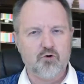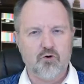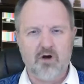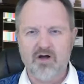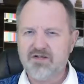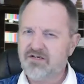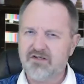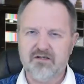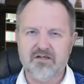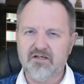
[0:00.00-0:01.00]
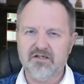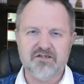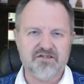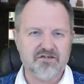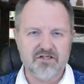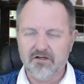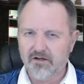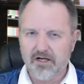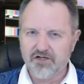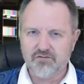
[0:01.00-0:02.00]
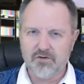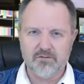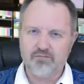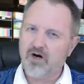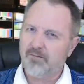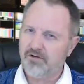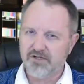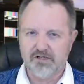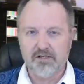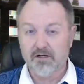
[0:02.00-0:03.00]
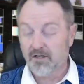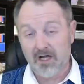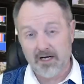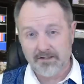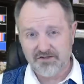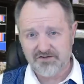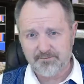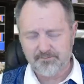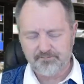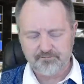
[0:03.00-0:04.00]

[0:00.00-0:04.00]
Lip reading: cross these intellectual property lines.